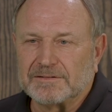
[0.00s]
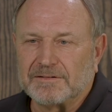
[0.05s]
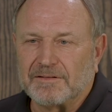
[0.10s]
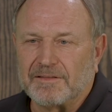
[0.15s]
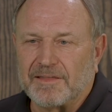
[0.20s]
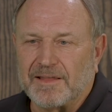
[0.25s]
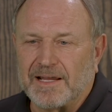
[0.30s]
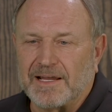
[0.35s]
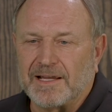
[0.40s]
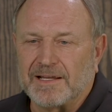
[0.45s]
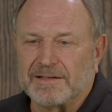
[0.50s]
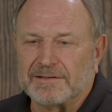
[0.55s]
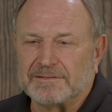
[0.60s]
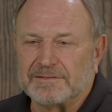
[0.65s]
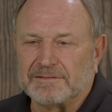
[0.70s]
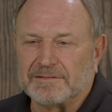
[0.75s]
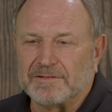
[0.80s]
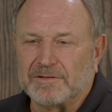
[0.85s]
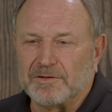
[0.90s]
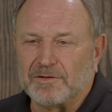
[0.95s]

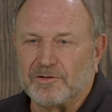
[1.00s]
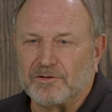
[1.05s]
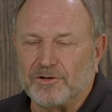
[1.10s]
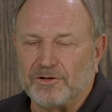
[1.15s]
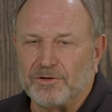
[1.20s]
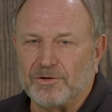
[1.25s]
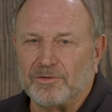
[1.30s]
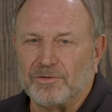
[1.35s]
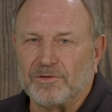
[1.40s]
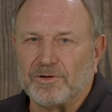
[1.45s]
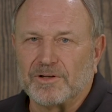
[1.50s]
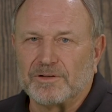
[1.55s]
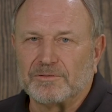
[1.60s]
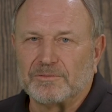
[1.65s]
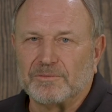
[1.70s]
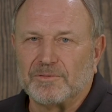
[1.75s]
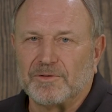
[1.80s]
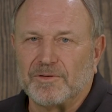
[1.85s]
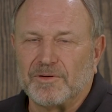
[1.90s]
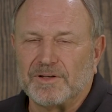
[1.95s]
than do
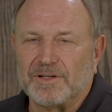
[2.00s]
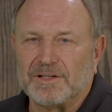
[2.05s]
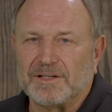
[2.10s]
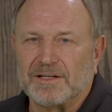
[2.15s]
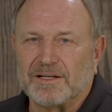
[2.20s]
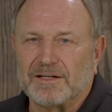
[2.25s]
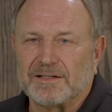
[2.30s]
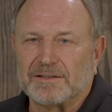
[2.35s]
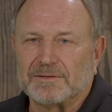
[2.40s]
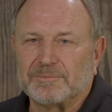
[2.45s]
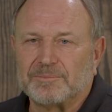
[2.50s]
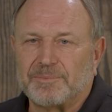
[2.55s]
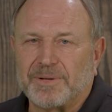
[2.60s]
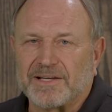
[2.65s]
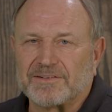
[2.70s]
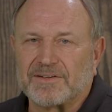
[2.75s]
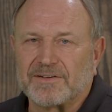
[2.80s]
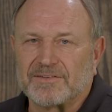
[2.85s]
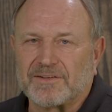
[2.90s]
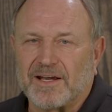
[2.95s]
the
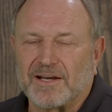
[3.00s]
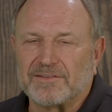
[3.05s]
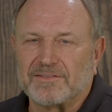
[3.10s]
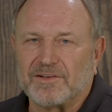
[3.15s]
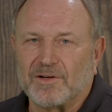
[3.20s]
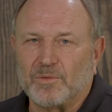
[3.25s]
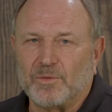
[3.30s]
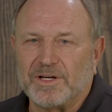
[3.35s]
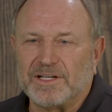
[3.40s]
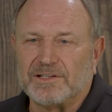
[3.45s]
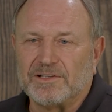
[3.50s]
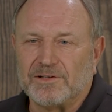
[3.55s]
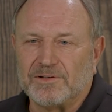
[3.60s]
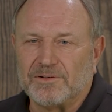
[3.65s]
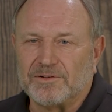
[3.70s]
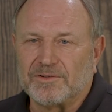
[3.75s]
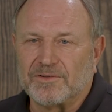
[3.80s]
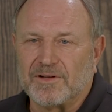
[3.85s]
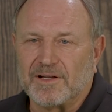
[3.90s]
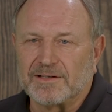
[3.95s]
pesticides that we
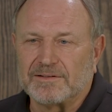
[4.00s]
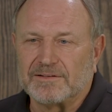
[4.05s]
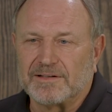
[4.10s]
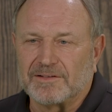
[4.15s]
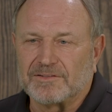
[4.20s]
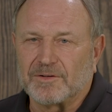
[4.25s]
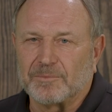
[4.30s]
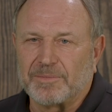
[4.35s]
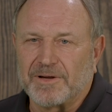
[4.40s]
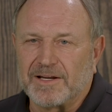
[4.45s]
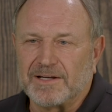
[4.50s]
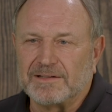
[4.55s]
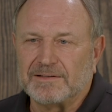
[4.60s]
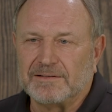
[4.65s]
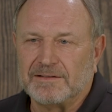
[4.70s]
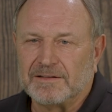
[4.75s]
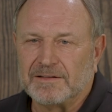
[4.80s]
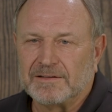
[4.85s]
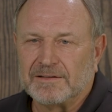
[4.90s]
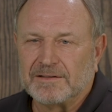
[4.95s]
use that dissipate
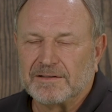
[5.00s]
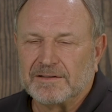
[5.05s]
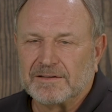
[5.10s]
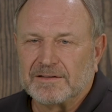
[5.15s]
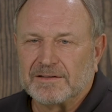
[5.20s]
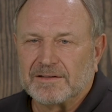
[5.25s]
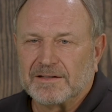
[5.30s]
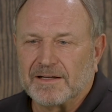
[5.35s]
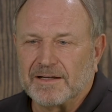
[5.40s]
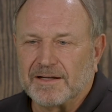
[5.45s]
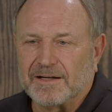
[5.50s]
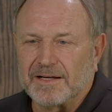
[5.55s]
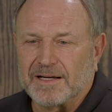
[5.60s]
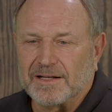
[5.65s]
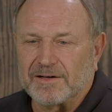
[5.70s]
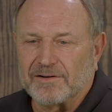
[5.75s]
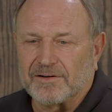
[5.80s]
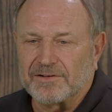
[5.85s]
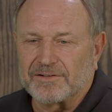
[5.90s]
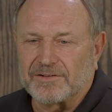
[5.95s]

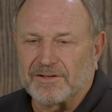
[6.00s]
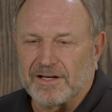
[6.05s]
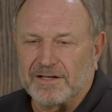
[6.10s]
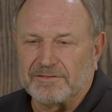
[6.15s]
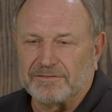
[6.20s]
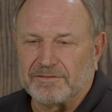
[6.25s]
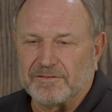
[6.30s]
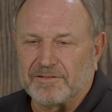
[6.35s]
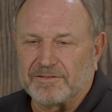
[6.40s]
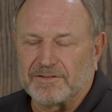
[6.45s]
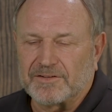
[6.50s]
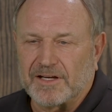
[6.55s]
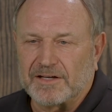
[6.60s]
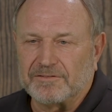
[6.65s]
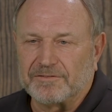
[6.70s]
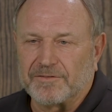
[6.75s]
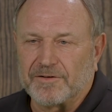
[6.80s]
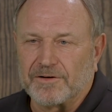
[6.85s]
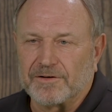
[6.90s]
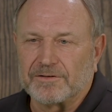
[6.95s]
and are safe
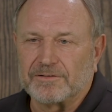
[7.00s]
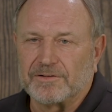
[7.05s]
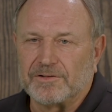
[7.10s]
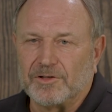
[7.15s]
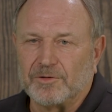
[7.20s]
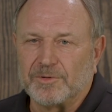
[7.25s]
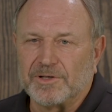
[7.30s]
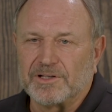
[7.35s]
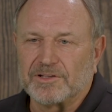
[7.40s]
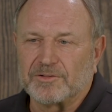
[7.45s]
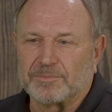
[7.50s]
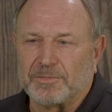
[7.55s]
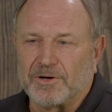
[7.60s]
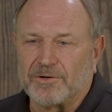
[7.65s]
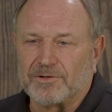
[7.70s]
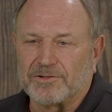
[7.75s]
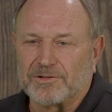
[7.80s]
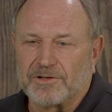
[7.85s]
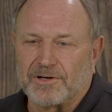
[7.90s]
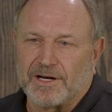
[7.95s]
for human
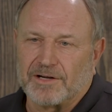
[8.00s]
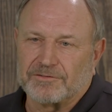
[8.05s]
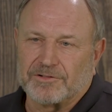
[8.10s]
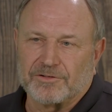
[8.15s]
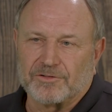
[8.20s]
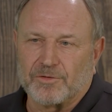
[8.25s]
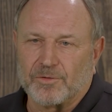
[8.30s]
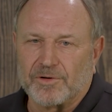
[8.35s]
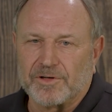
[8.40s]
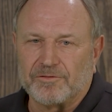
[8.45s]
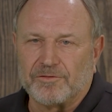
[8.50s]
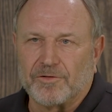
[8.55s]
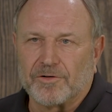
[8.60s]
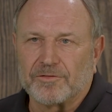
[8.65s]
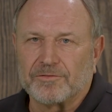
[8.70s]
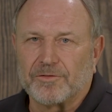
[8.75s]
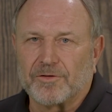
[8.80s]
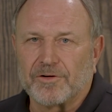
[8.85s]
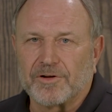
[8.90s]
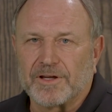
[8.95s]
exposure after
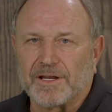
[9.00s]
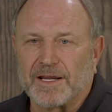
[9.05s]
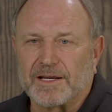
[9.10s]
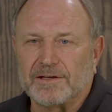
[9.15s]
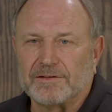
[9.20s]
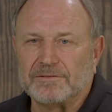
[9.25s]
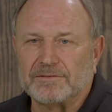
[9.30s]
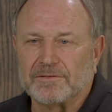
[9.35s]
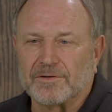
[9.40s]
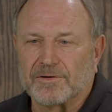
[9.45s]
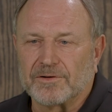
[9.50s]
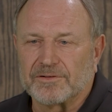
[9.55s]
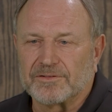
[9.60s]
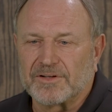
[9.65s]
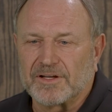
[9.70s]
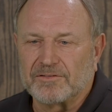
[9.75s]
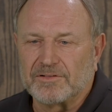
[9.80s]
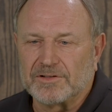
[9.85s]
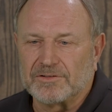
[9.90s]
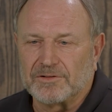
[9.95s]
24, 48, or
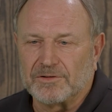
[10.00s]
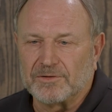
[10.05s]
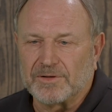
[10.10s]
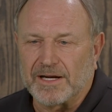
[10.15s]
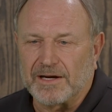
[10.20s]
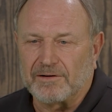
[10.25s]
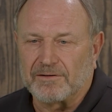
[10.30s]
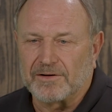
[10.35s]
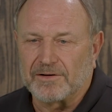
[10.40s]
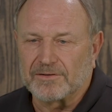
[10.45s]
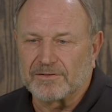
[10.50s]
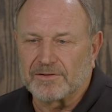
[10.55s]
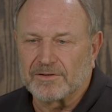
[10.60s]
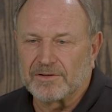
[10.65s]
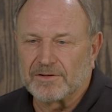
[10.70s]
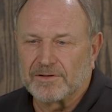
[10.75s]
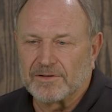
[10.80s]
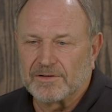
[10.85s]
72 hours.